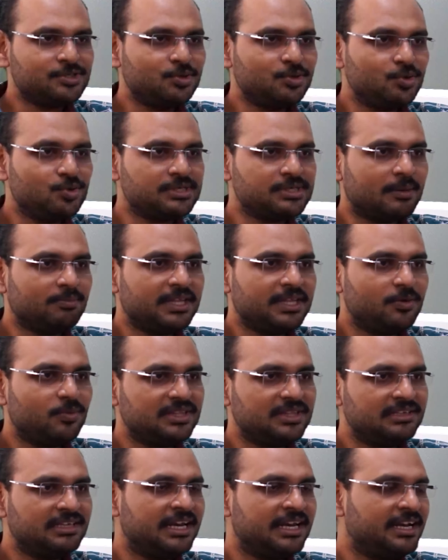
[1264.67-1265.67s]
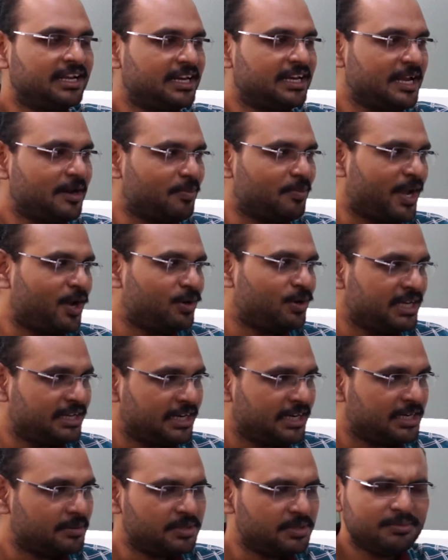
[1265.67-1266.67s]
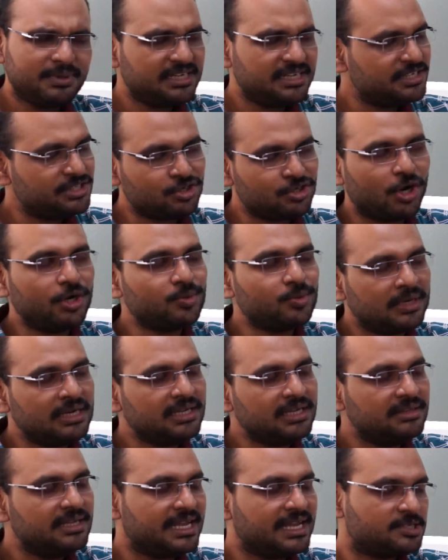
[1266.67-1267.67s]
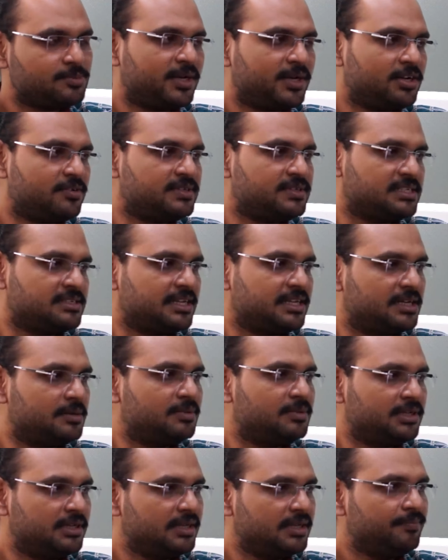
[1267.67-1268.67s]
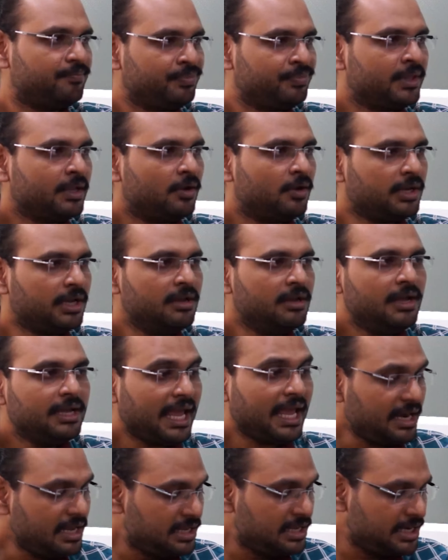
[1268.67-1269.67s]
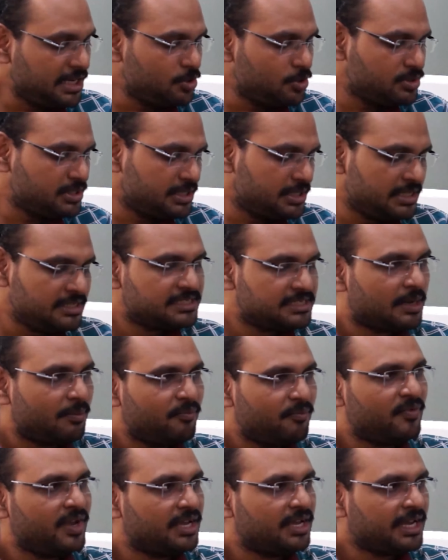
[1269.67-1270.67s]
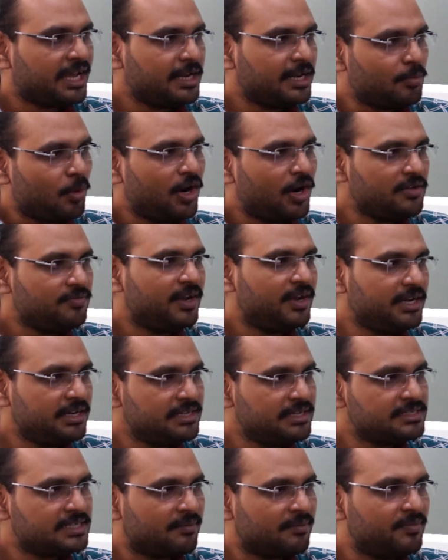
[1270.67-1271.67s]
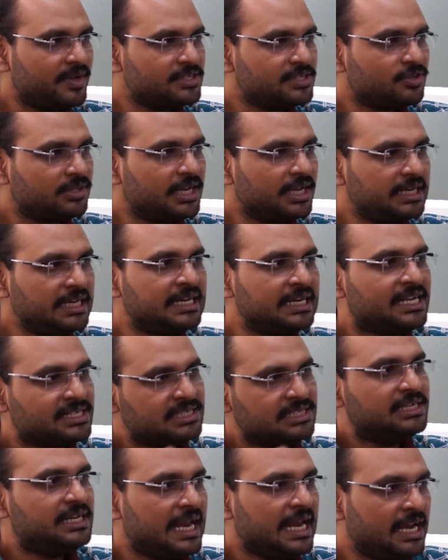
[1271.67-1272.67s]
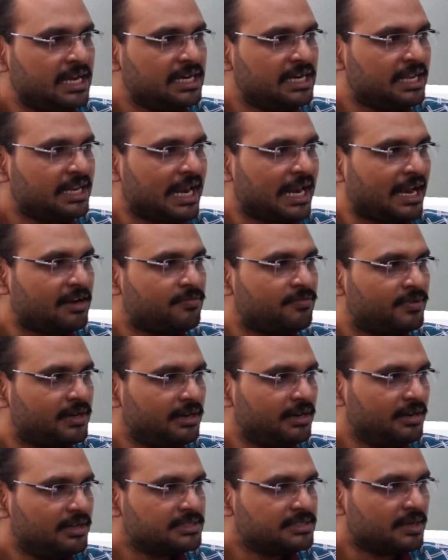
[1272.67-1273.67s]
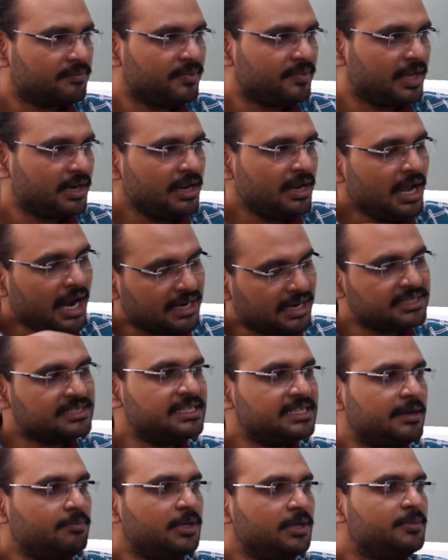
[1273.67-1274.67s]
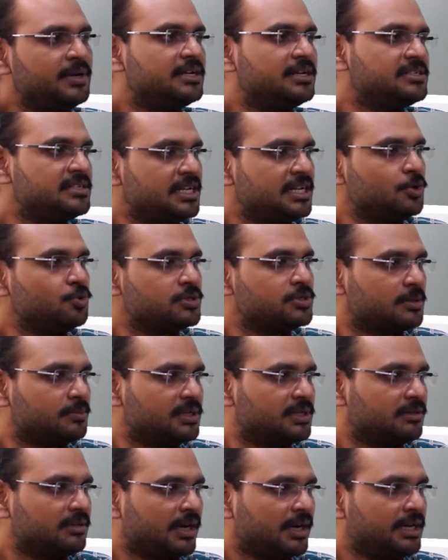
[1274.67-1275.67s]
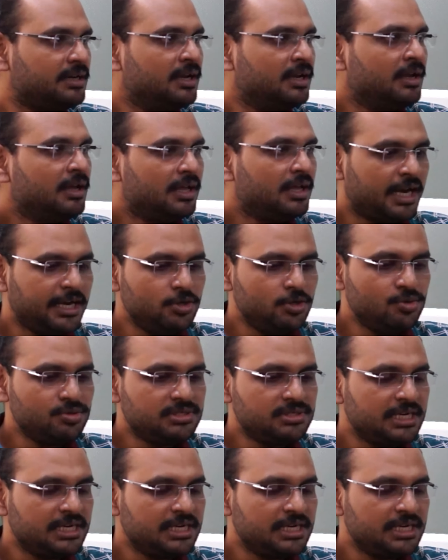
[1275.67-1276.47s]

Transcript: to do something with greenery and biodegradable, but it's not only the aspect of sustainability. Okay, can I reuse it in some way? Can I modify it in some way so that it doesn't end in a landfill somewhere? At the same time, it is reusable, right? Reduce,